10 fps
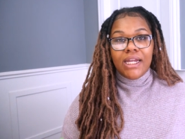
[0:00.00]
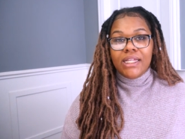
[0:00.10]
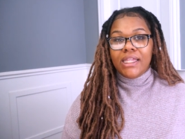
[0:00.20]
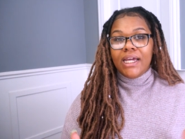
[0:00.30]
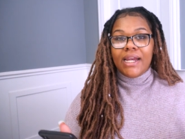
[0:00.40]

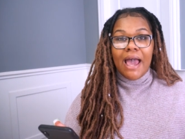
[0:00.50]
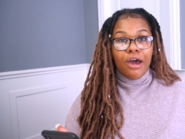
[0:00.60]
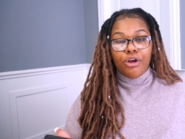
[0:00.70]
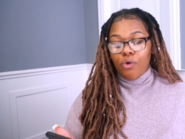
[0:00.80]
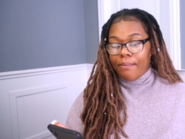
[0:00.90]
anything and
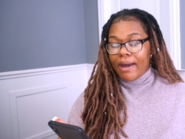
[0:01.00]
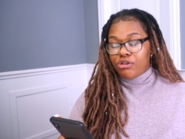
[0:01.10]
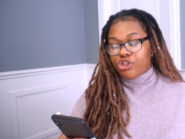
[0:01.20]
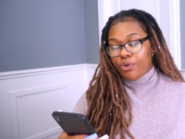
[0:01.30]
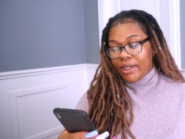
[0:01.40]
how to go
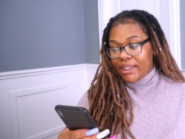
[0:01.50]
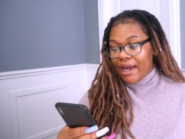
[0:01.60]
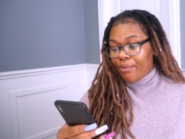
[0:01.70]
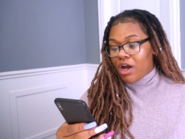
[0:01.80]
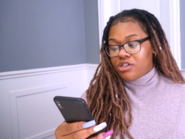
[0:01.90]
about doing
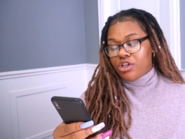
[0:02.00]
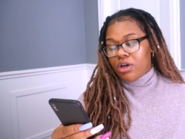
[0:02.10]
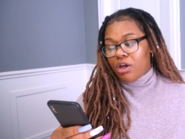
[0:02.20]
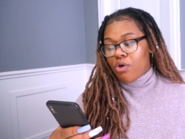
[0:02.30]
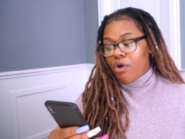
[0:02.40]
that. We're also
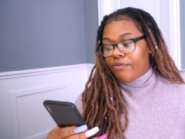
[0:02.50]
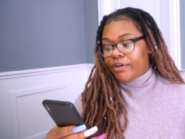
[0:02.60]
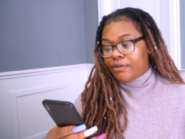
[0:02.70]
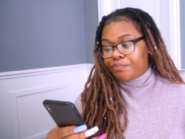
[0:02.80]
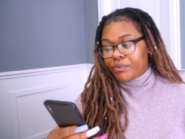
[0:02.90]
going to go
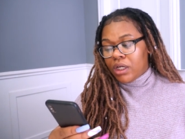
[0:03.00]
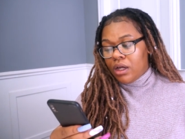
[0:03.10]
over